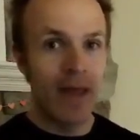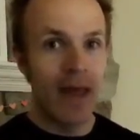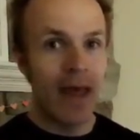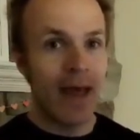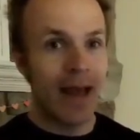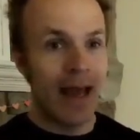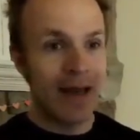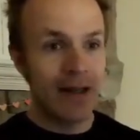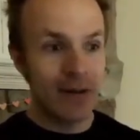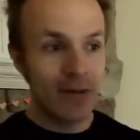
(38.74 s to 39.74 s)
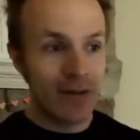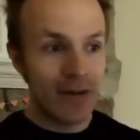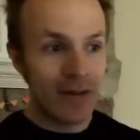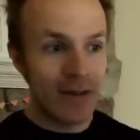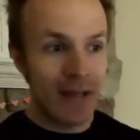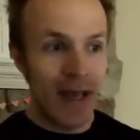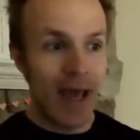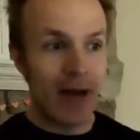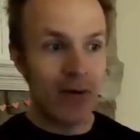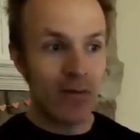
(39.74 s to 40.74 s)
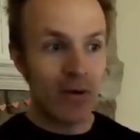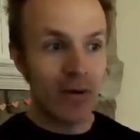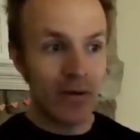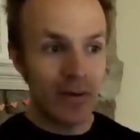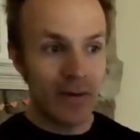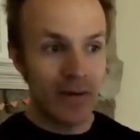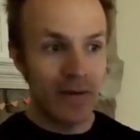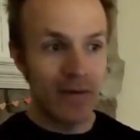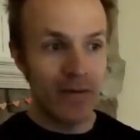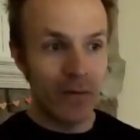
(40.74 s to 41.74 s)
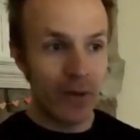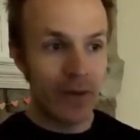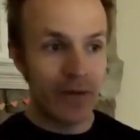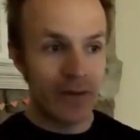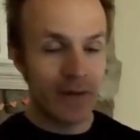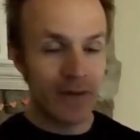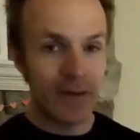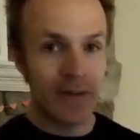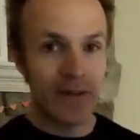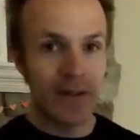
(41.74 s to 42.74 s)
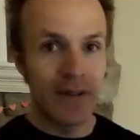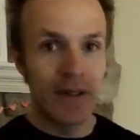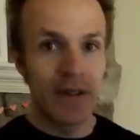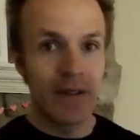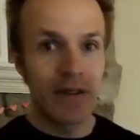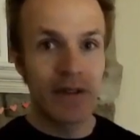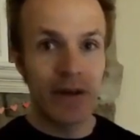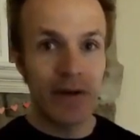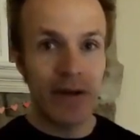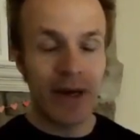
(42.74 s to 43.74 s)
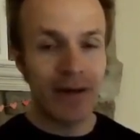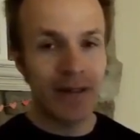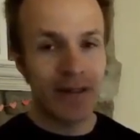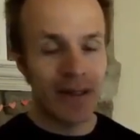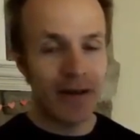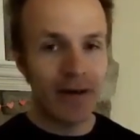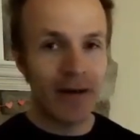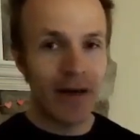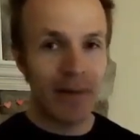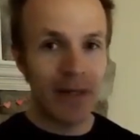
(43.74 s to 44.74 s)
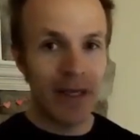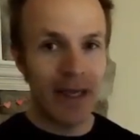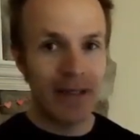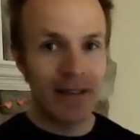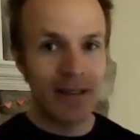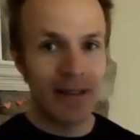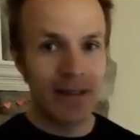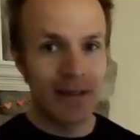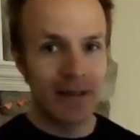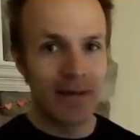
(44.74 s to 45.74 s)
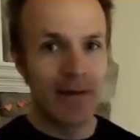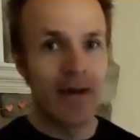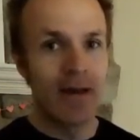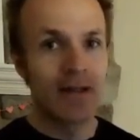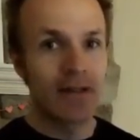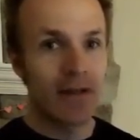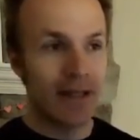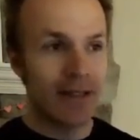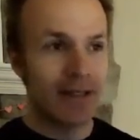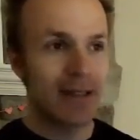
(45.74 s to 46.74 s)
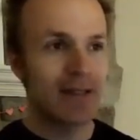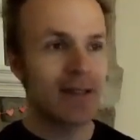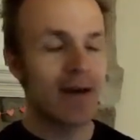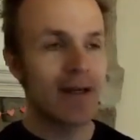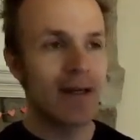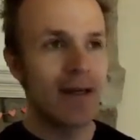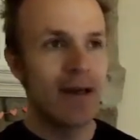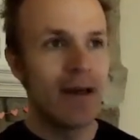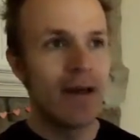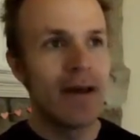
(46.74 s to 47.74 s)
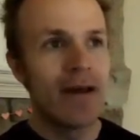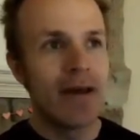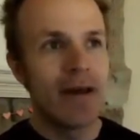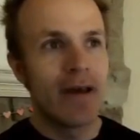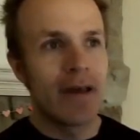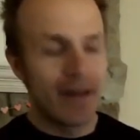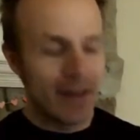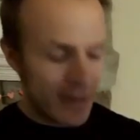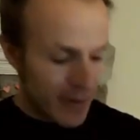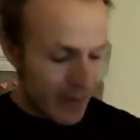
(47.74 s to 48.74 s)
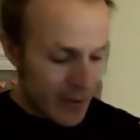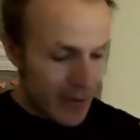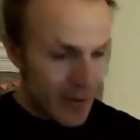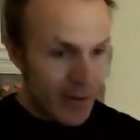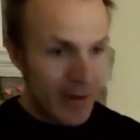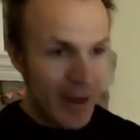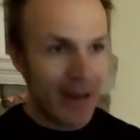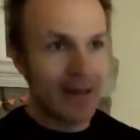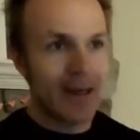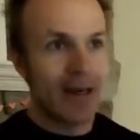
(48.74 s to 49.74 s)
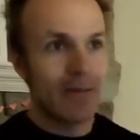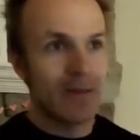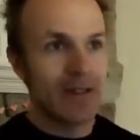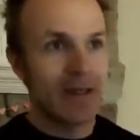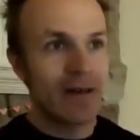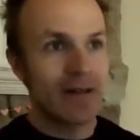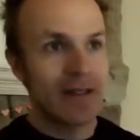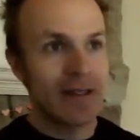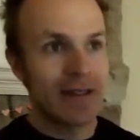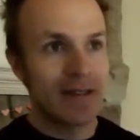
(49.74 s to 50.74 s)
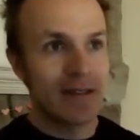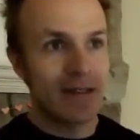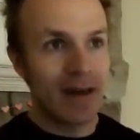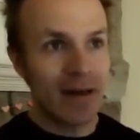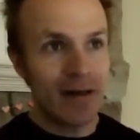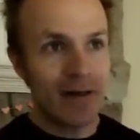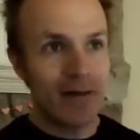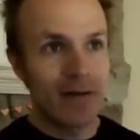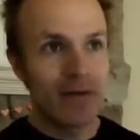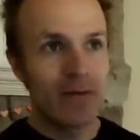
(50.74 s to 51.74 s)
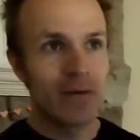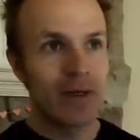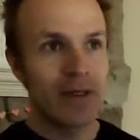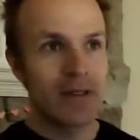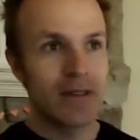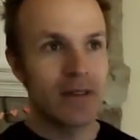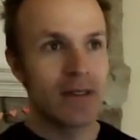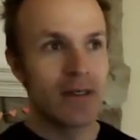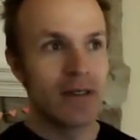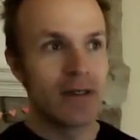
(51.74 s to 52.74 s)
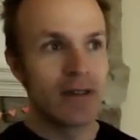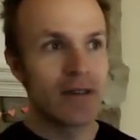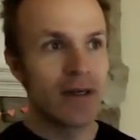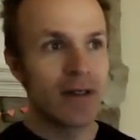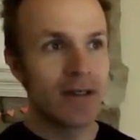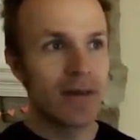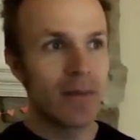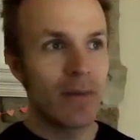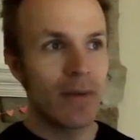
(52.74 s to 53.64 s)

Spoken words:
and add users and roles for those users to show you how to secure your applications. So let's get started. In the terminal, I type crc start, which starts up